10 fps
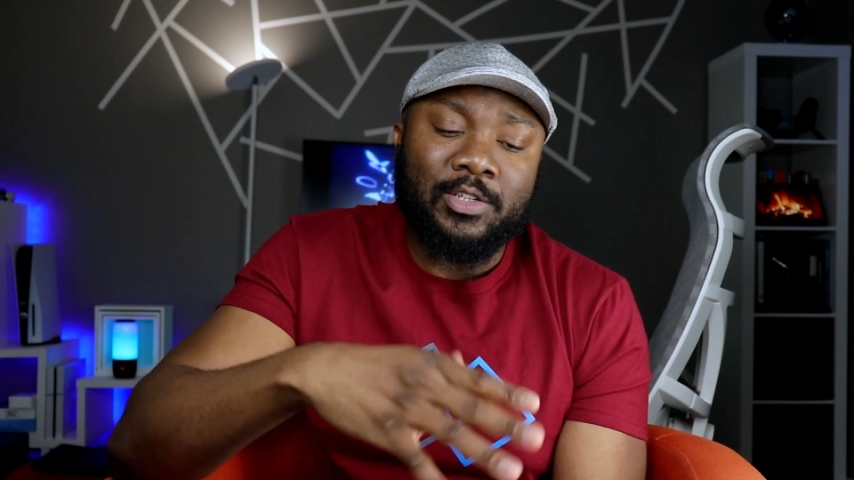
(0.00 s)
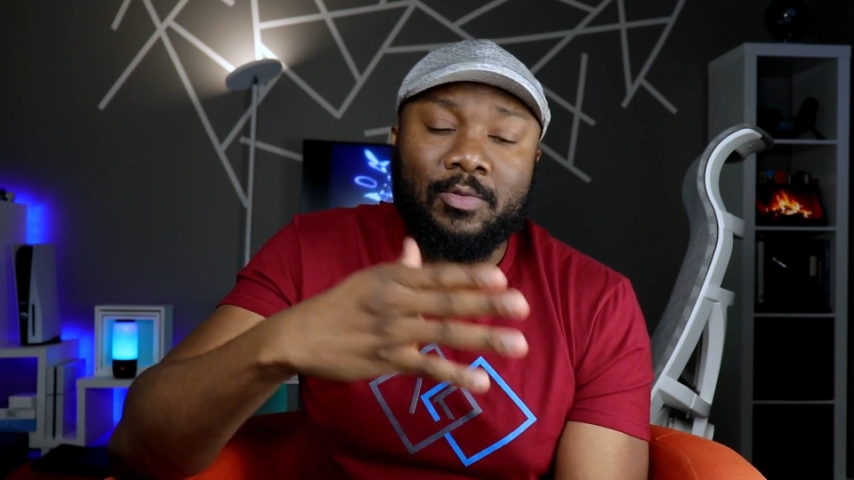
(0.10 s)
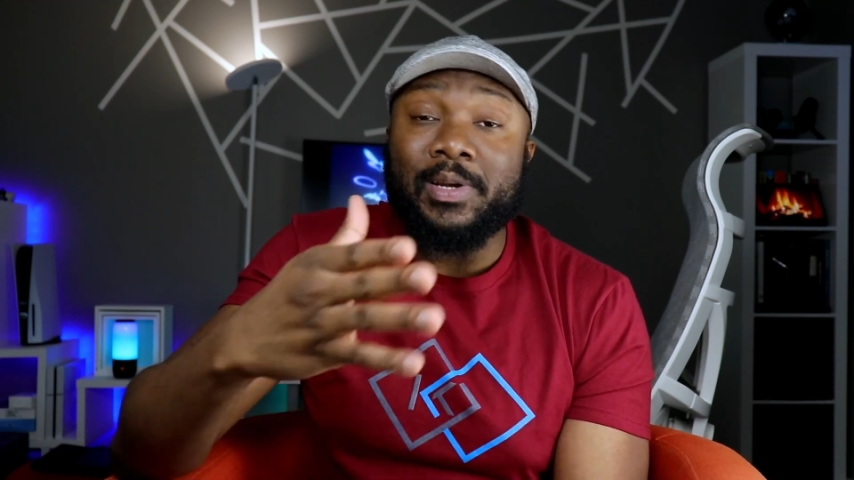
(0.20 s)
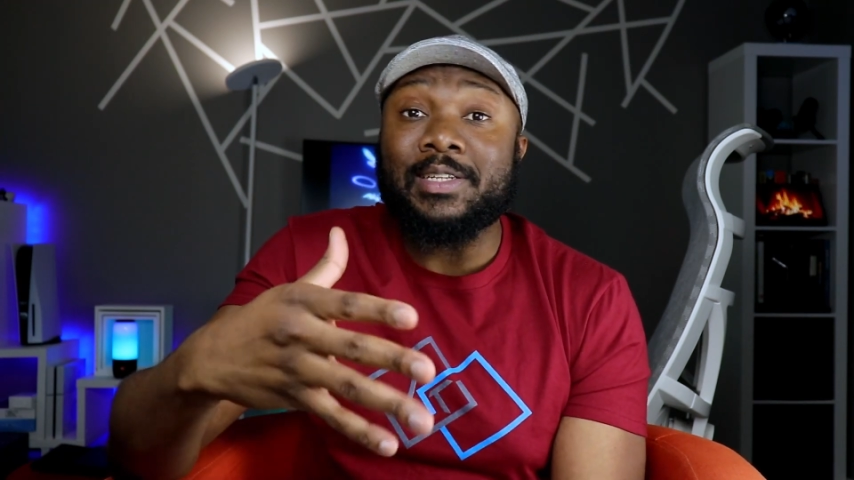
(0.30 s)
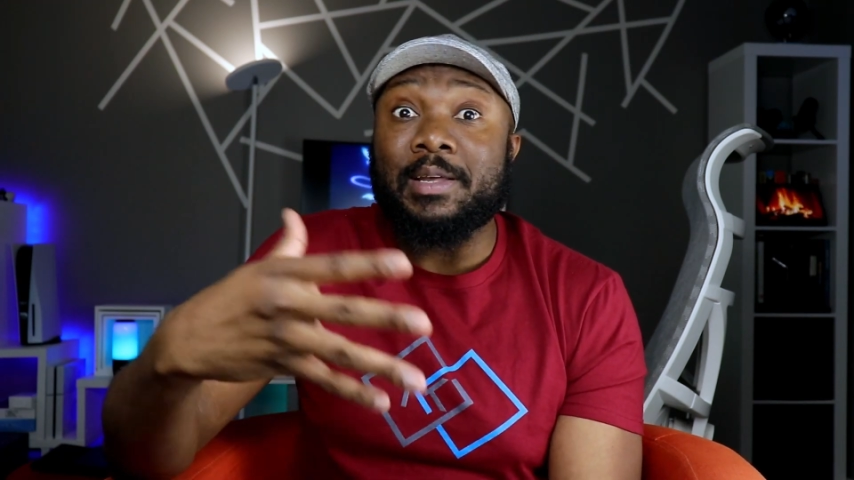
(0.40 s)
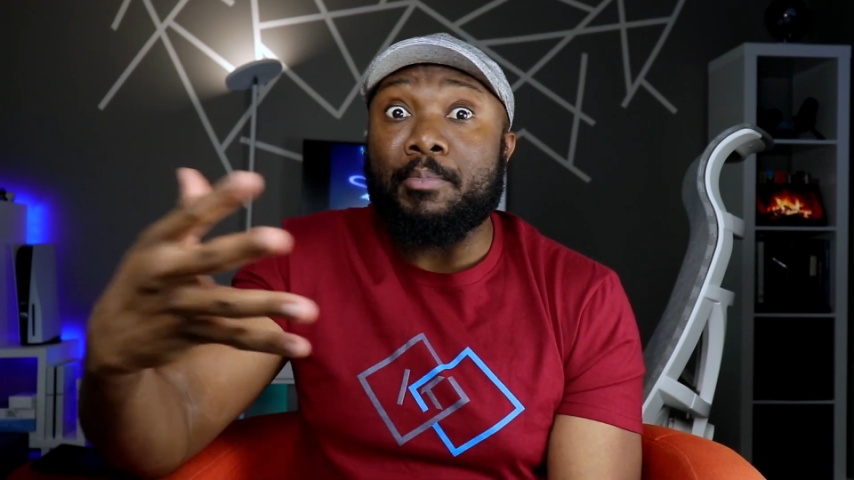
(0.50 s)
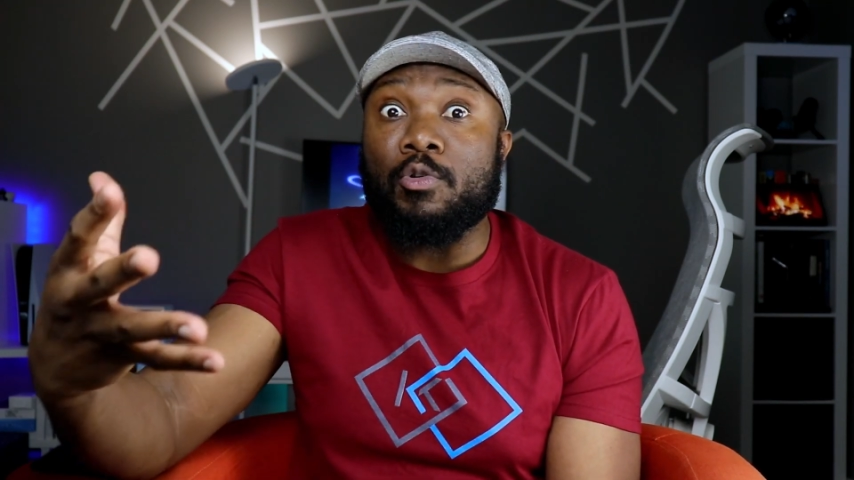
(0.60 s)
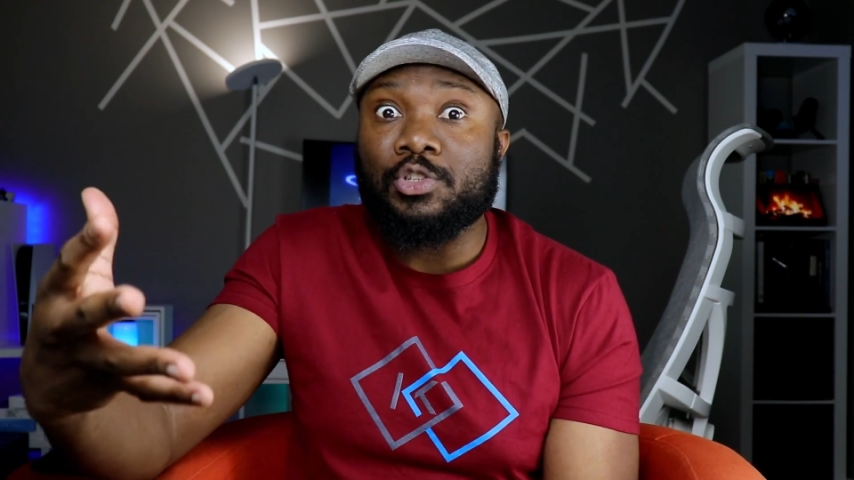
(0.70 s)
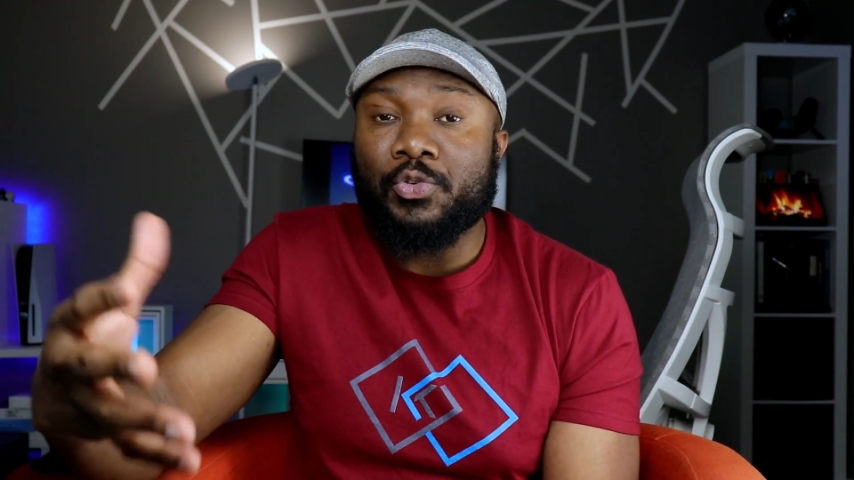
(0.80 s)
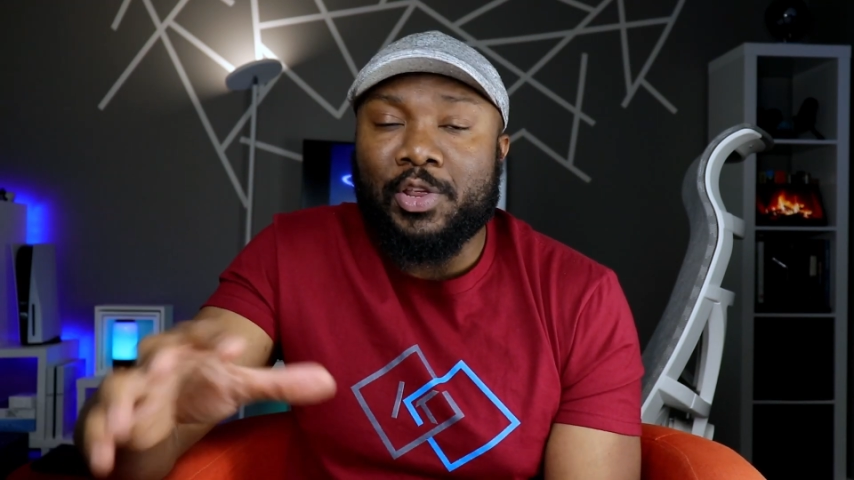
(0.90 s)
So when they say
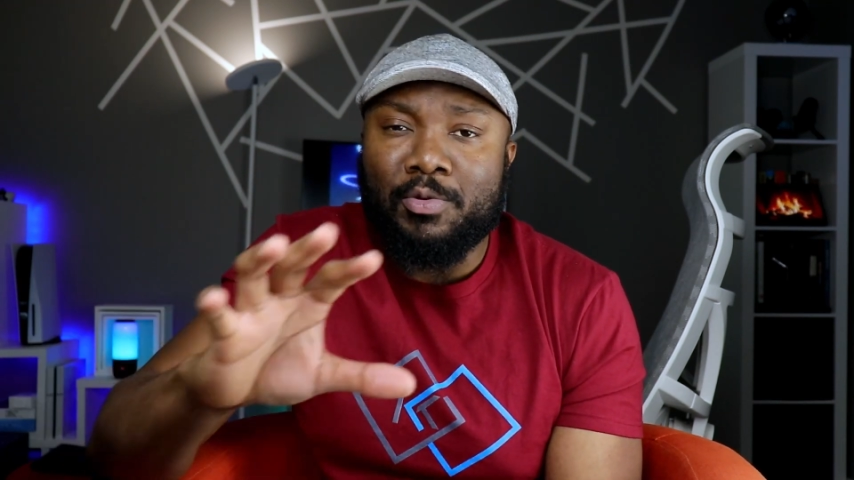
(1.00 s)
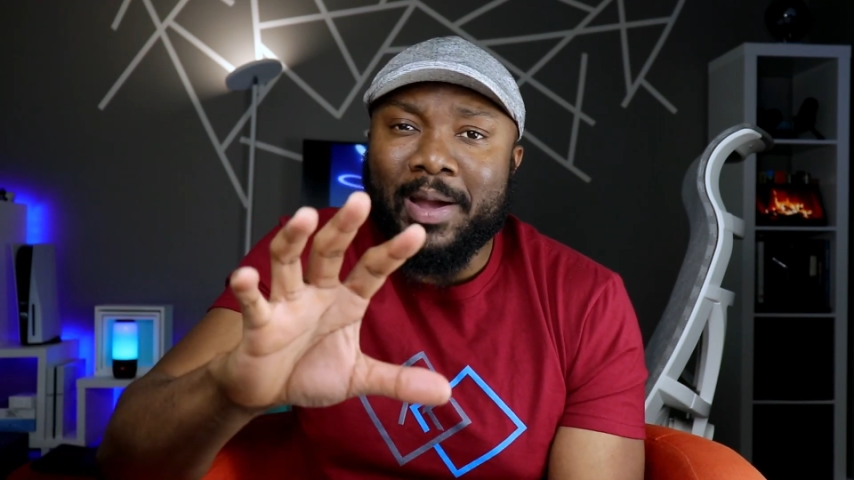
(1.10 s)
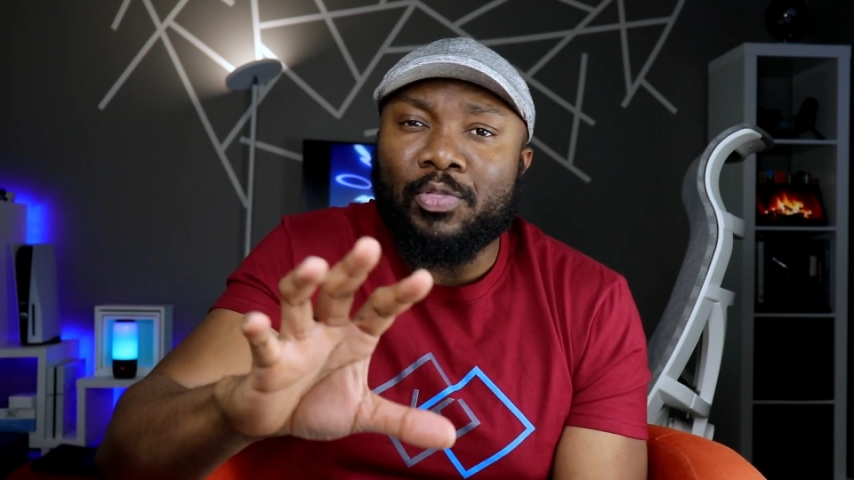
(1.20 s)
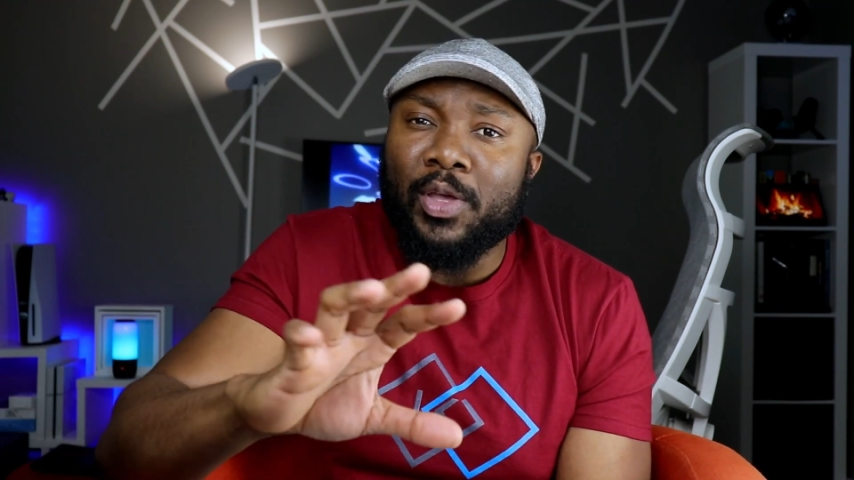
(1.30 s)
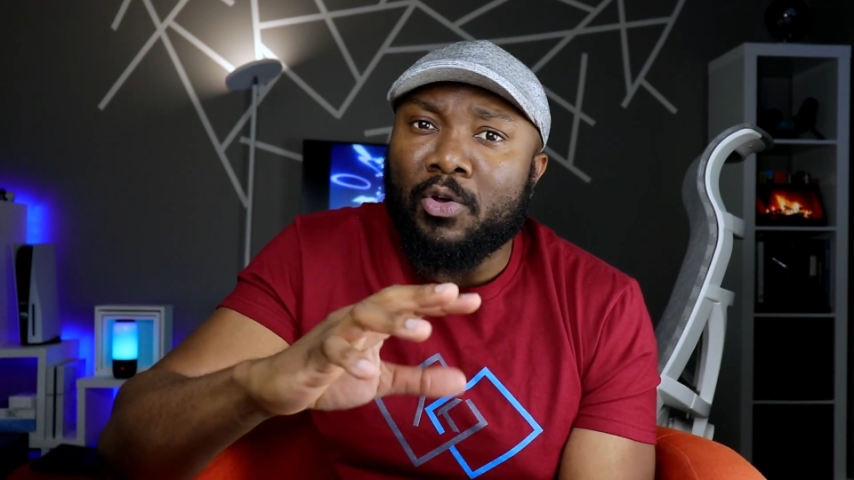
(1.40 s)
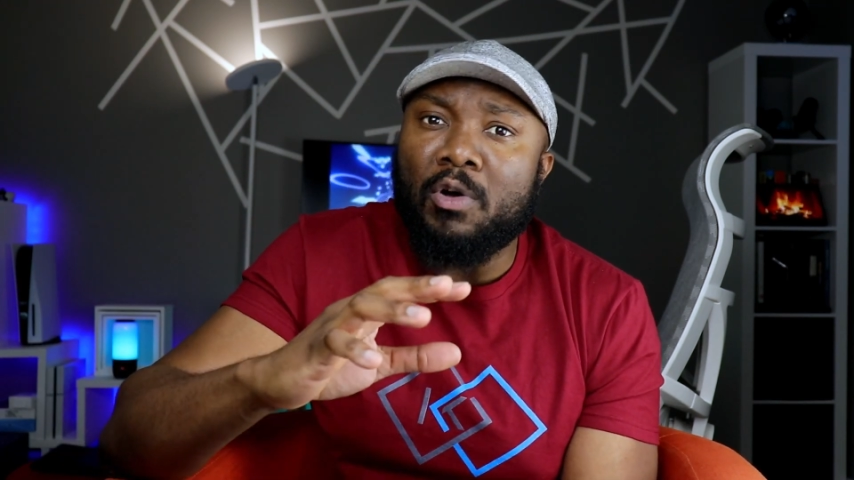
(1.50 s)
more screen, you might think,